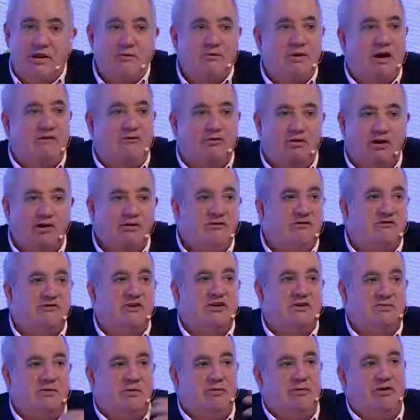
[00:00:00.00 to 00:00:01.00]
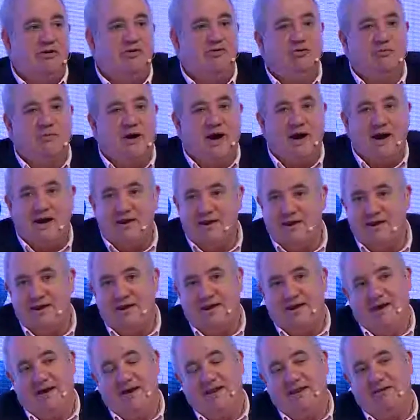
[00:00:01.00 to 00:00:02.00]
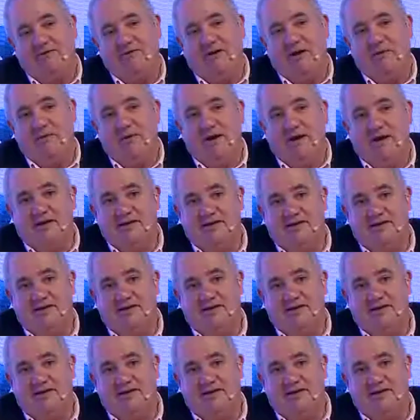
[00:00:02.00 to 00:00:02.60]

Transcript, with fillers: and we have a lot of French people in Dubai and everywhere.